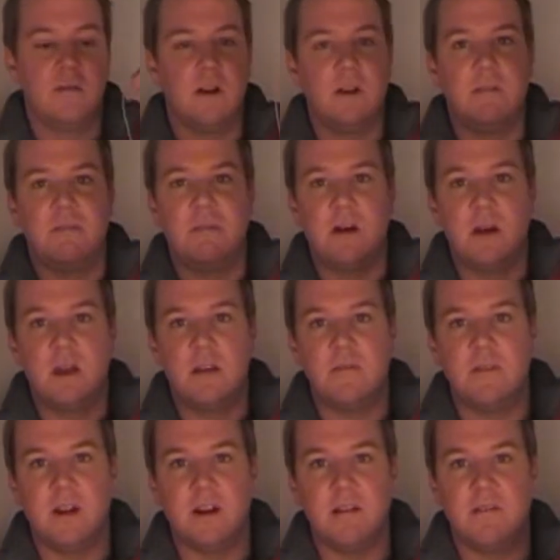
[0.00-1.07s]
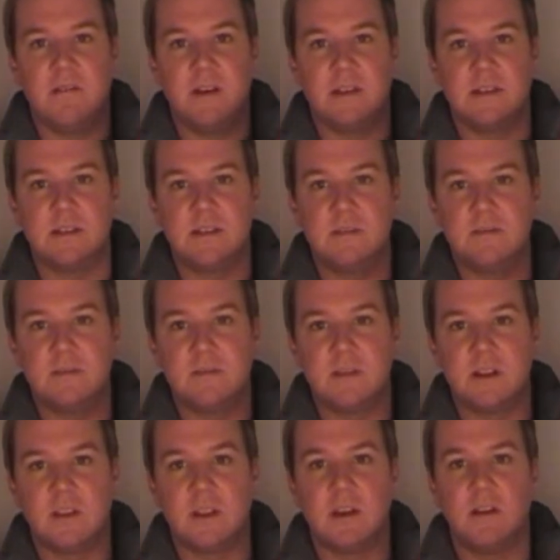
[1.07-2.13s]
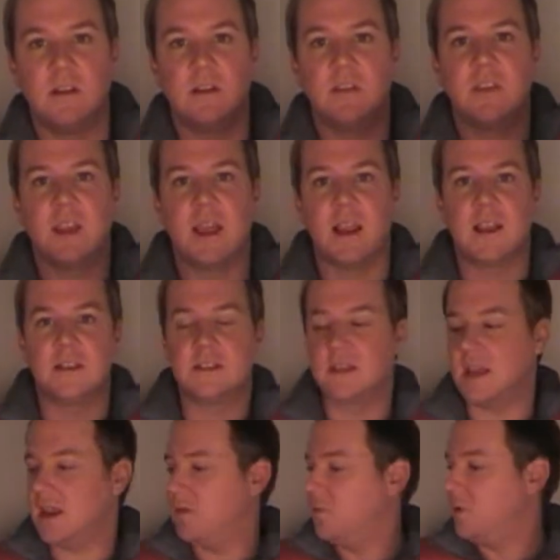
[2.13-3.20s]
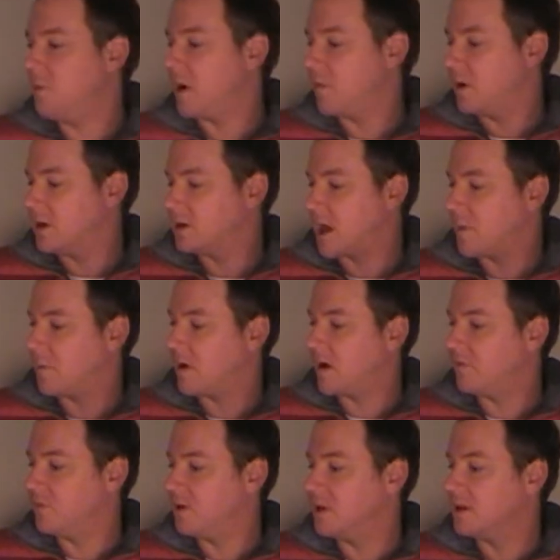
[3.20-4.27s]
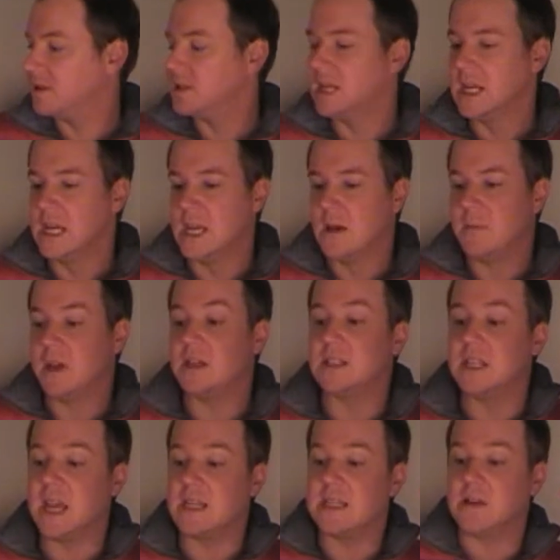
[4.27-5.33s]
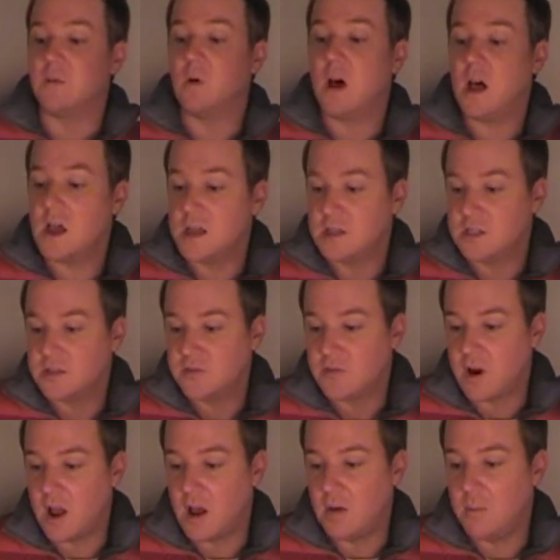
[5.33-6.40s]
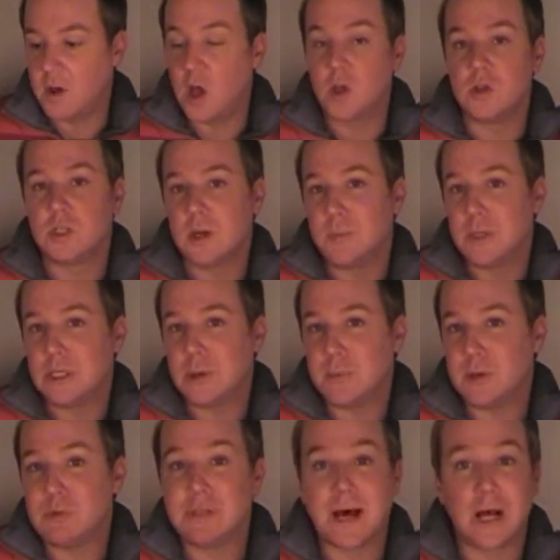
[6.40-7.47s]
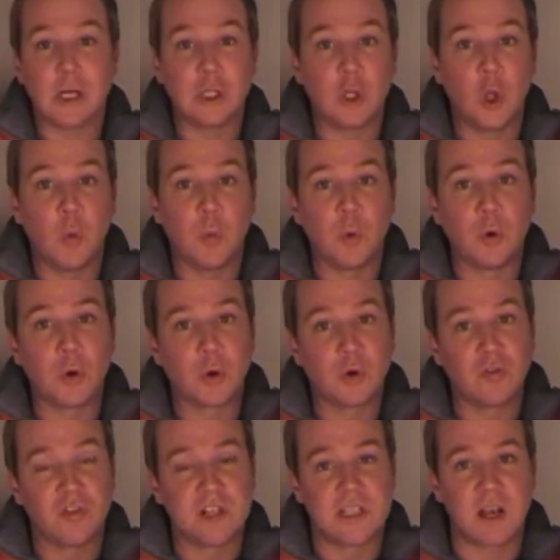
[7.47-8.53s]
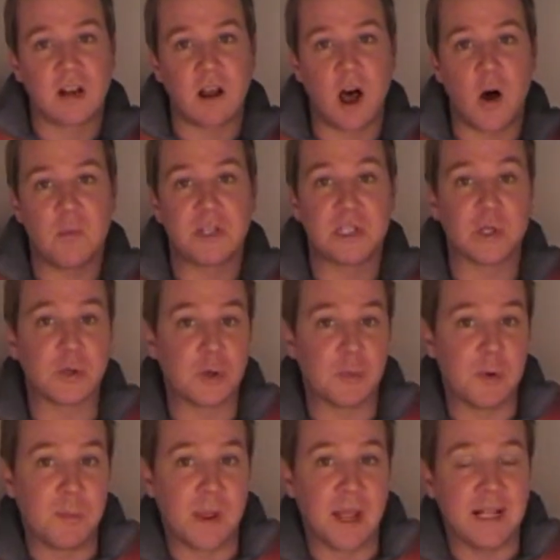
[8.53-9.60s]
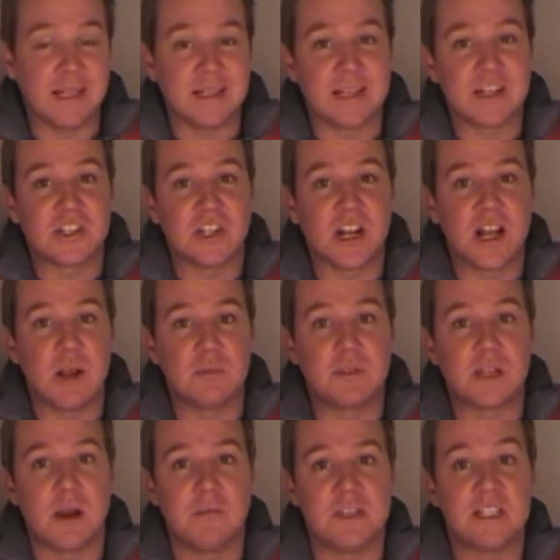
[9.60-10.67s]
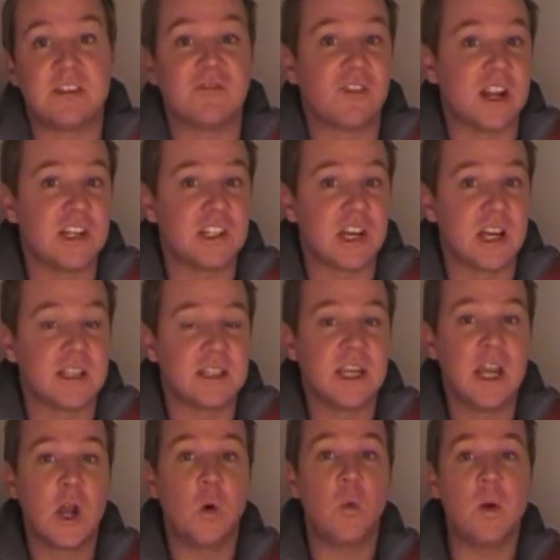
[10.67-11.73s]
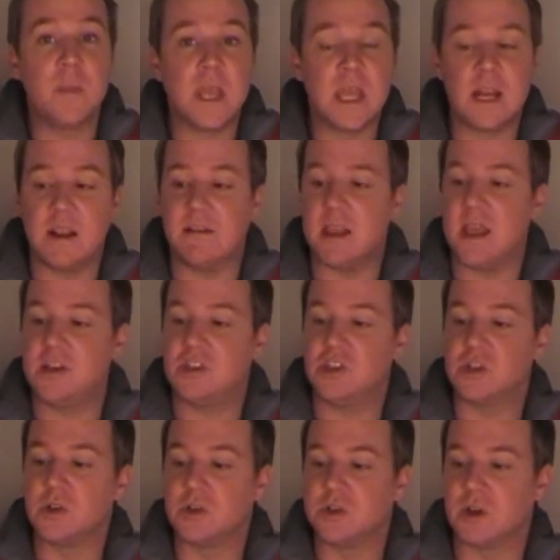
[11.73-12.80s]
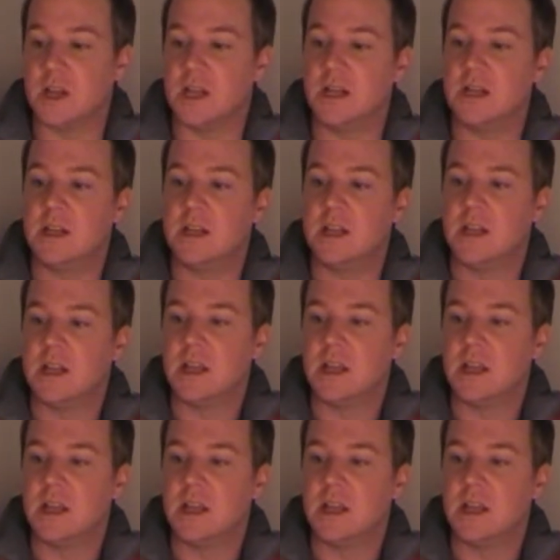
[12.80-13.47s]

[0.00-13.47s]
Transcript: Very fun, very festive. Now the only thing I could say we might want to top it off with is, because the idea was from www.globalgirlfriend.com, it's a group in Bangladesh that helps disenfranchised women and children.